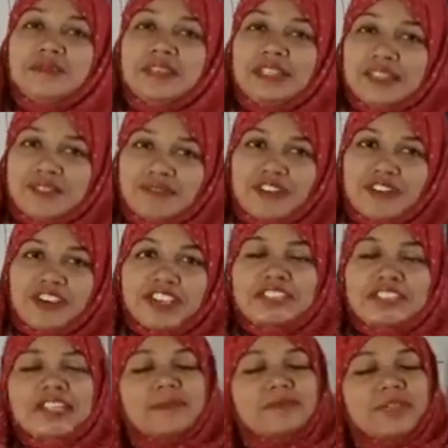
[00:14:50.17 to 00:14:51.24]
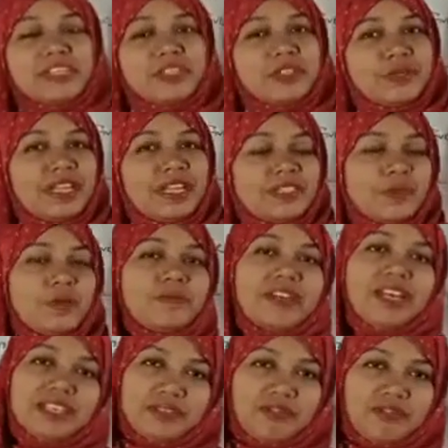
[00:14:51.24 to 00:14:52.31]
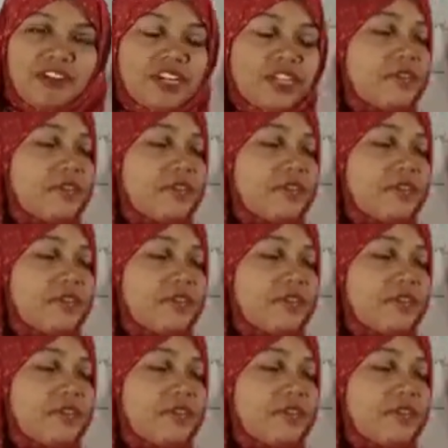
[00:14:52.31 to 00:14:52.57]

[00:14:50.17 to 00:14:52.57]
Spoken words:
in the forest. And my today's home task for you